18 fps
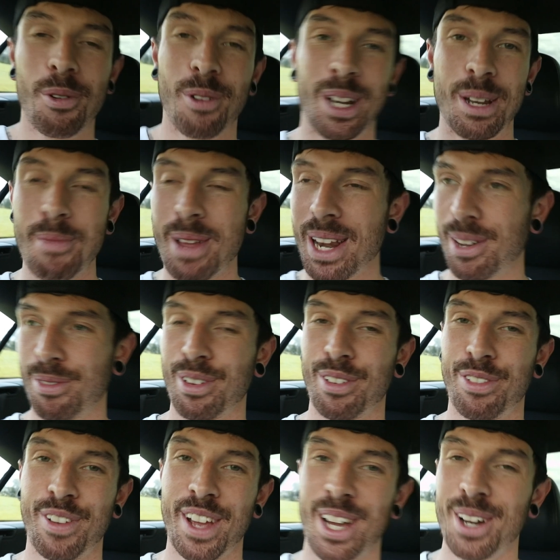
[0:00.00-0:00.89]
We're in the middle of
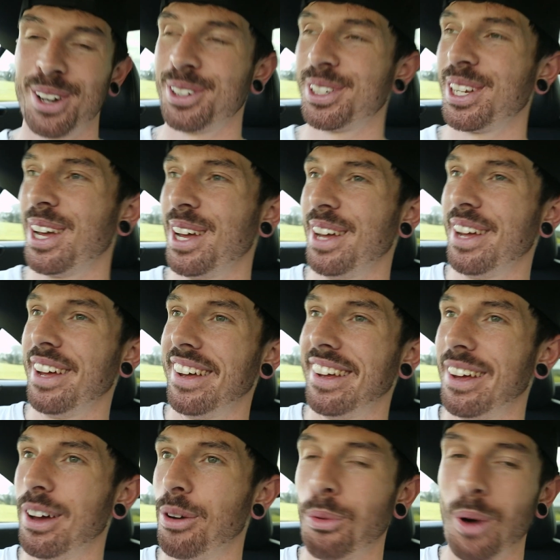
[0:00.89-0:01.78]
a field.
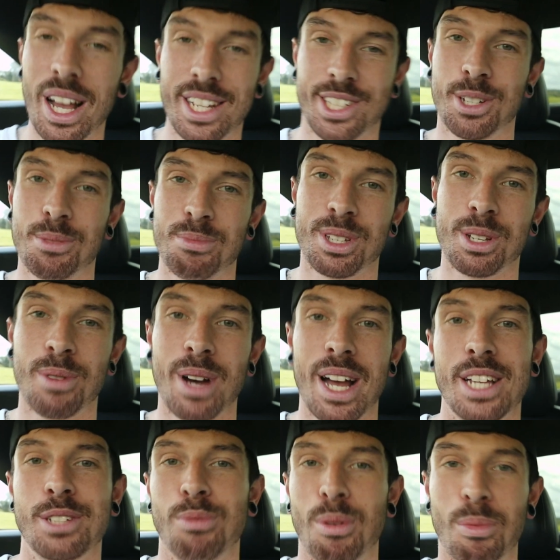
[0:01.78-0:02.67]
Worst comes to
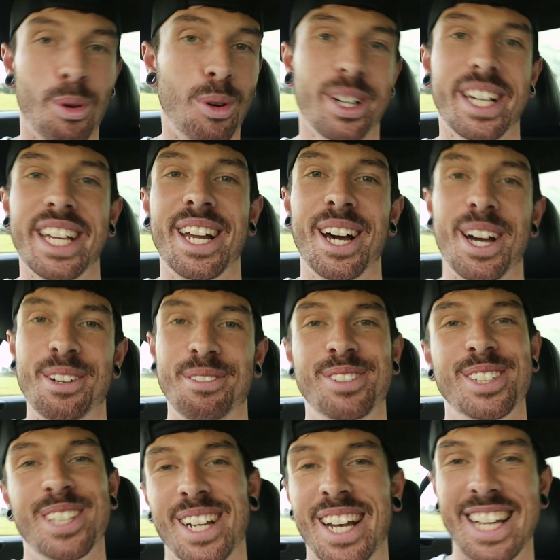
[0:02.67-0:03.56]
worst, we're walking
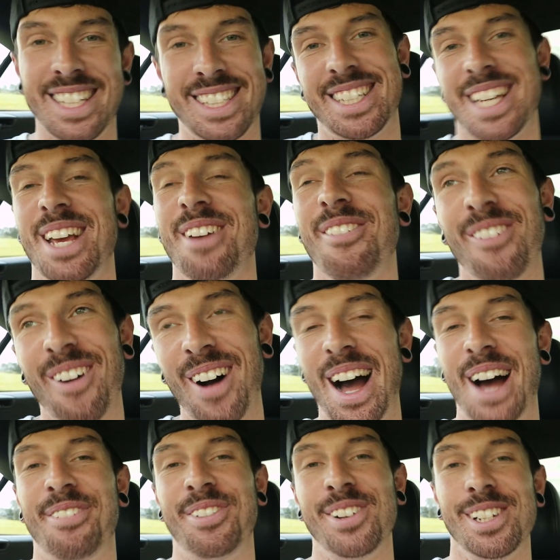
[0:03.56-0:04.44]
home. So let's see
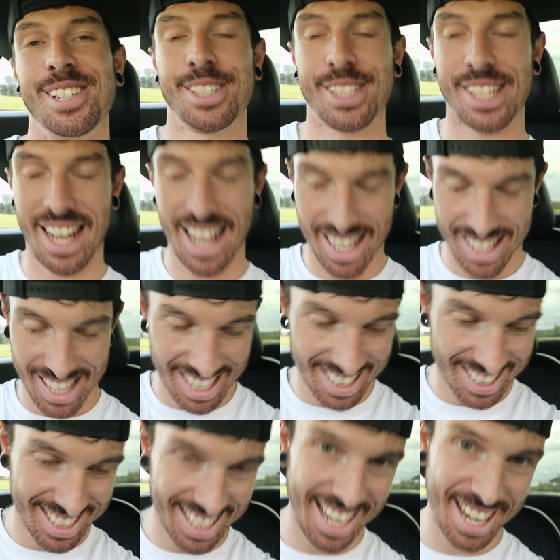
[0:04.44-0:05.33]
what happens, and
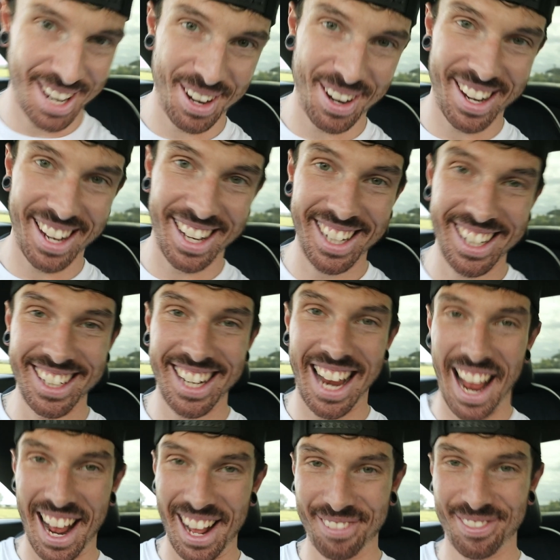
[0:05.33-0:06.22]
let's see
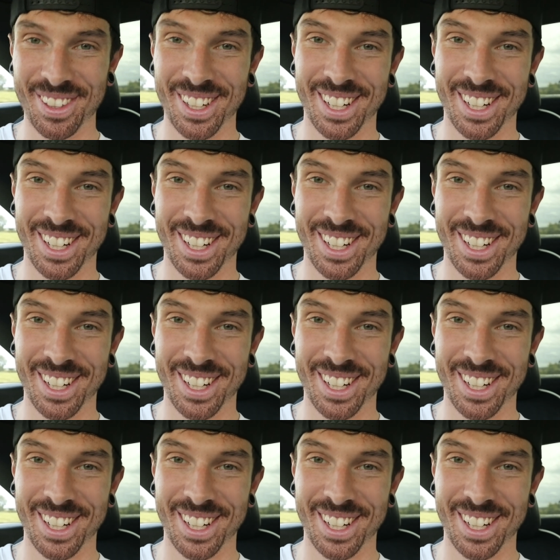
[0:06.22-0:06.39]
if